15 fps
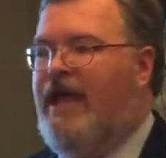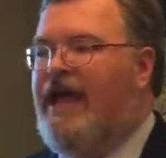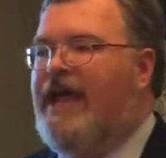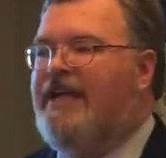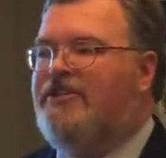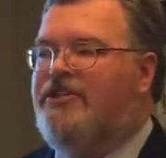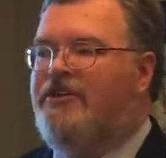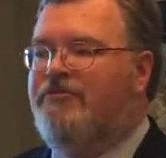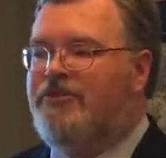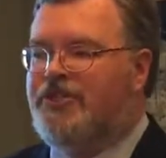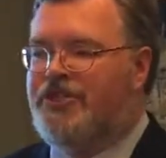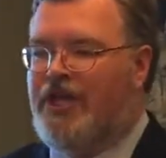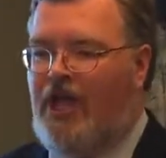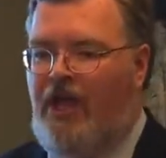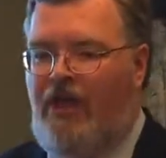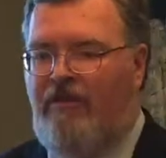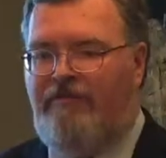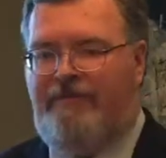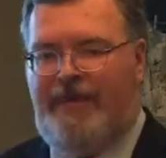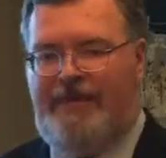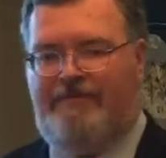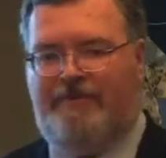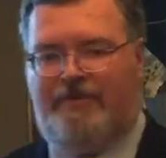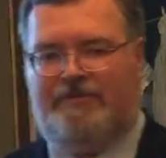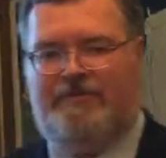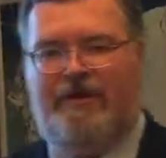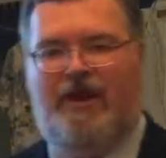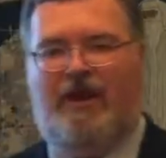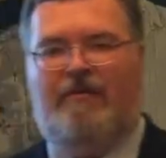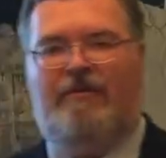as you solve people's
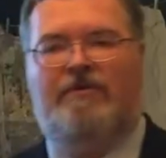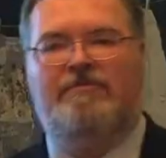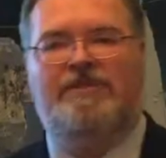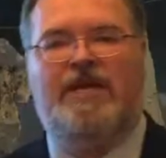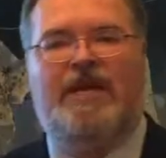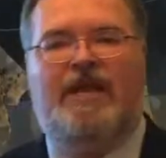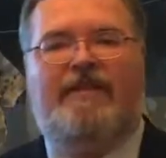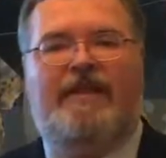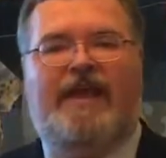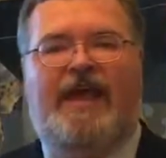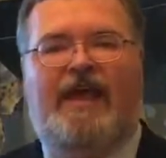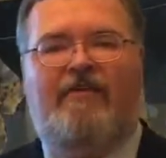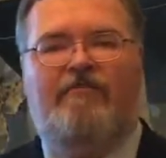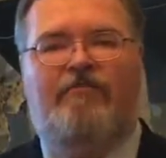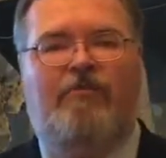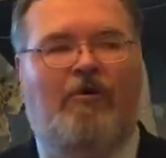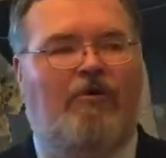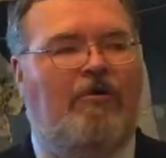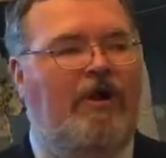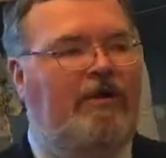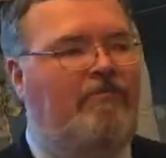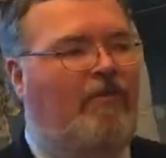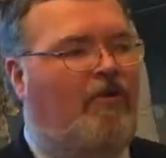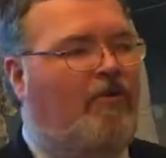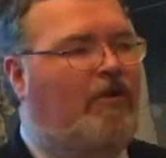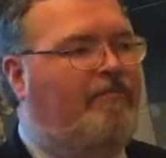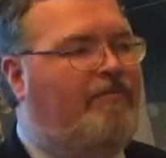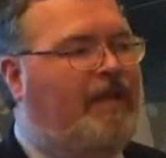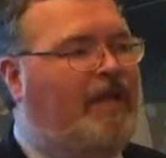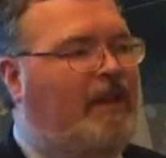problems, they have more and
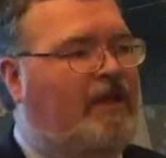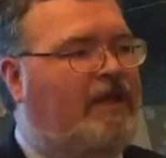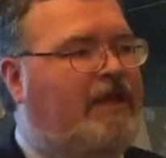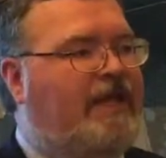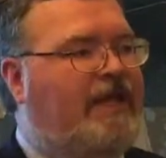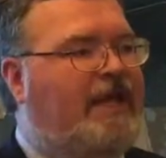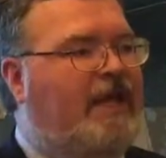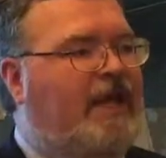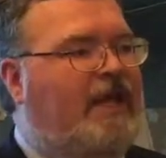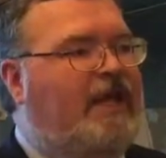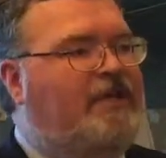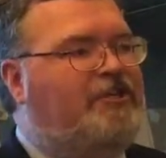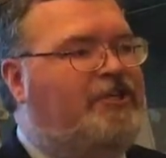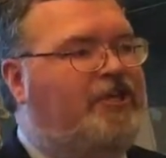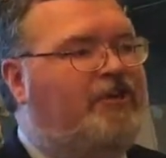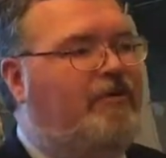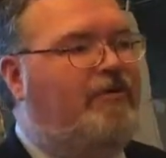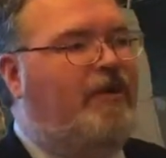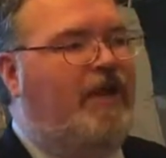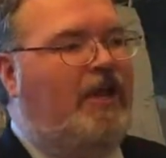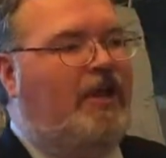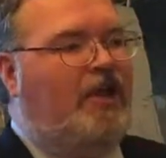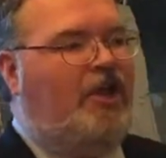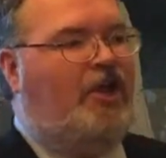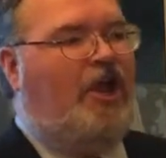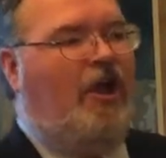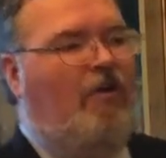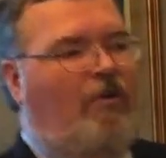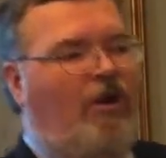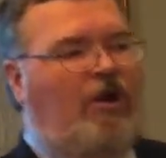more ability to
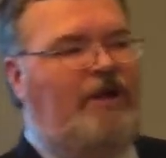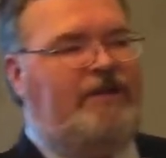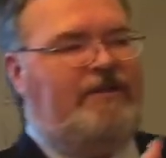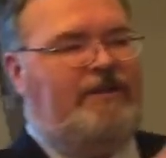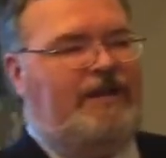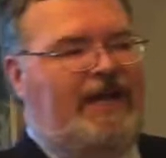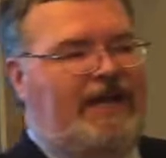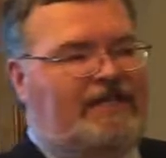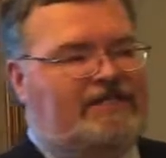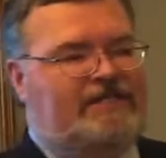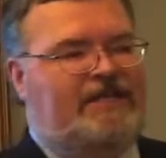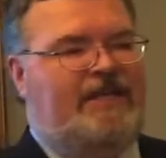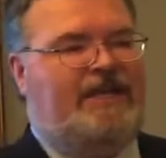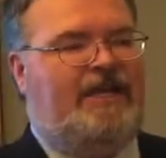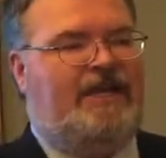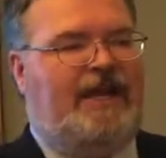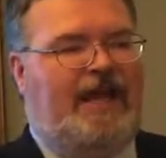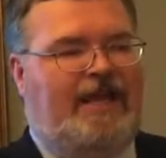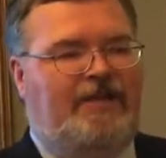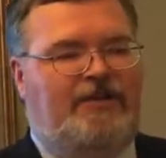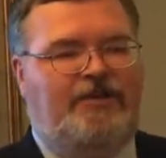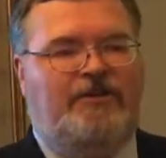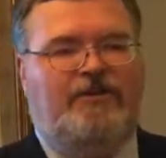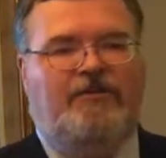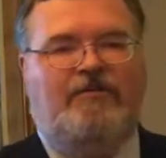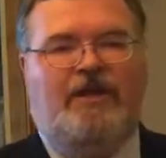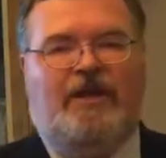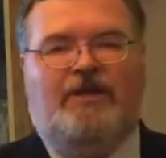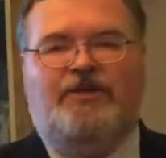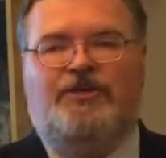go on to the next thing and
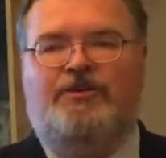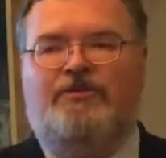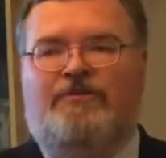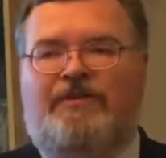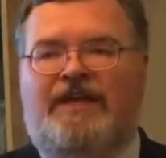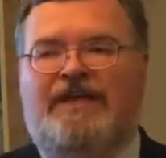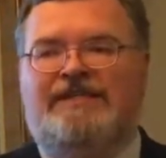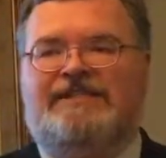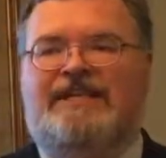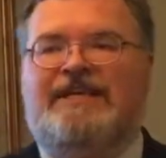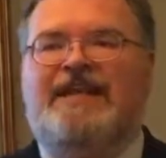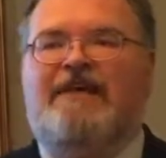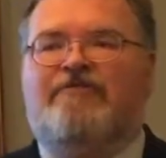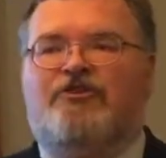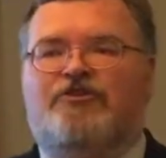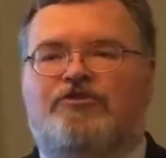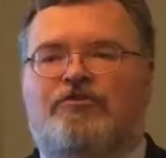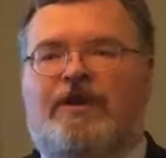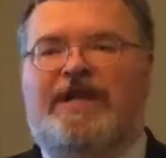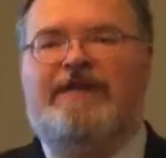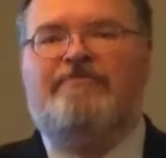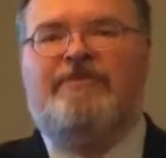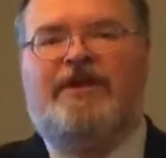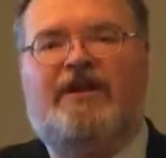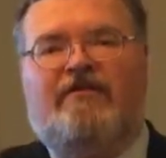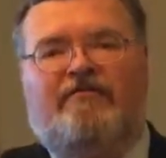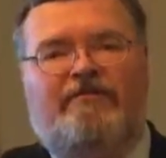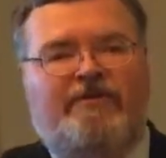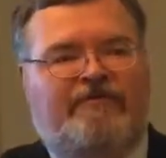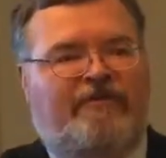do things they never dreamed
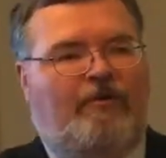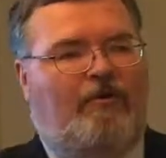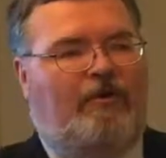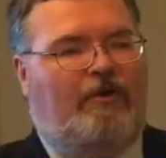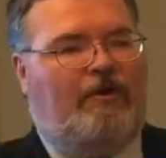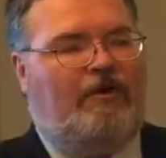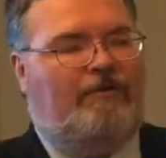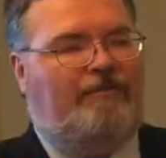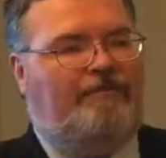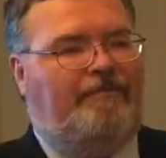of before.